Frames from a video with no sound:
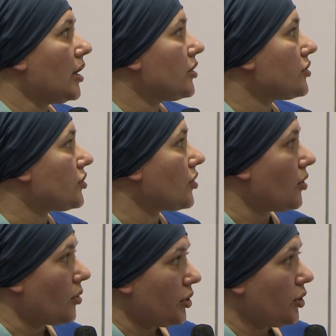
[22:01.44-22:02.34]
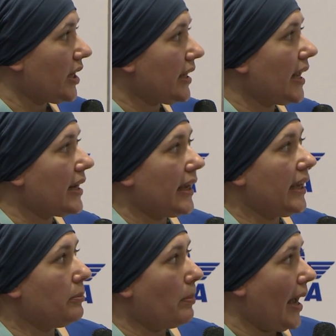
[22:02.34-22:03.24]
So you can get a
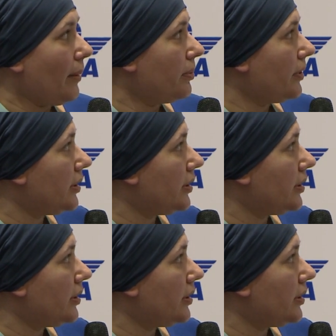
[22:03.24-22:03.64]
heat map.